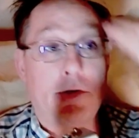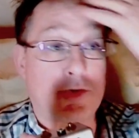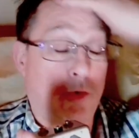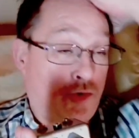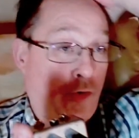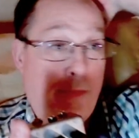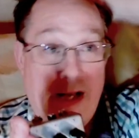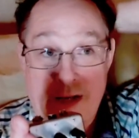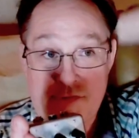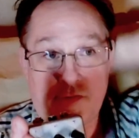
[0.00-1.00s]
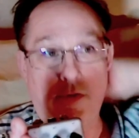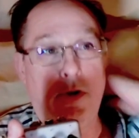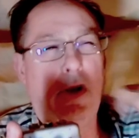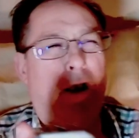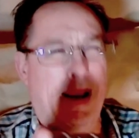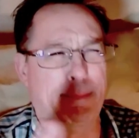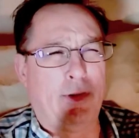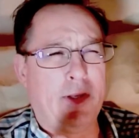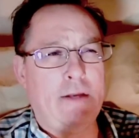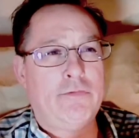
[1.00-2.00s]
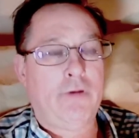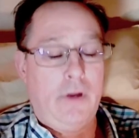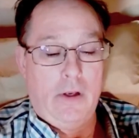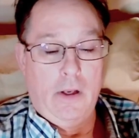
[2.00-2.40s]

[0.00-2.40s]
distortion box, I believe.